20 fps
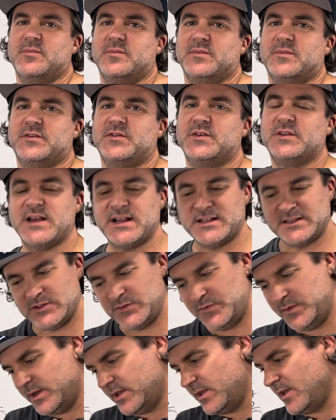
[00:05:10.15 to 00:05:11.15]
If you like this
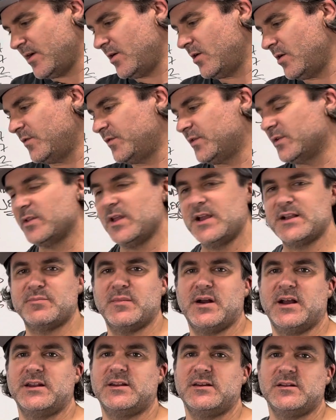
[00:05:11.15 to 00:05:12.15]
video, if you're
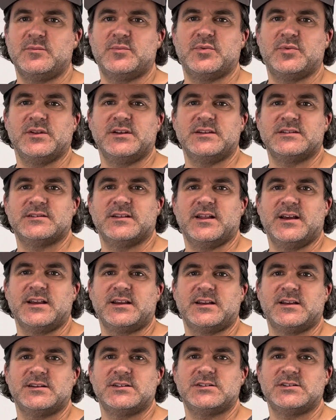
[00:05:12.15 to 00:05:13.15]
like-minded, please
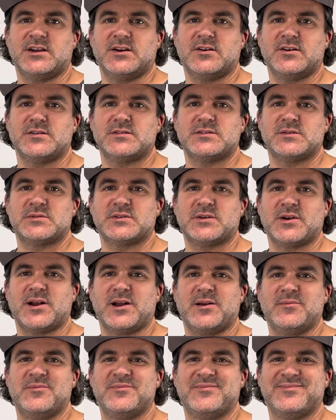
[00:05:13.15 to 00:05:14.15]
like, share, and
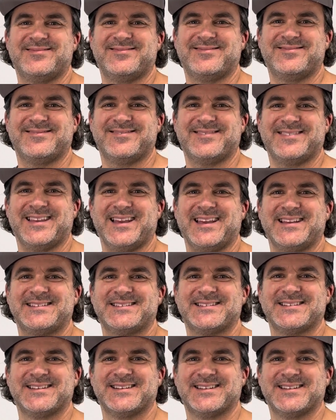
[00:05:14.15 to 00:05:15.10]
subscribe. Thanks.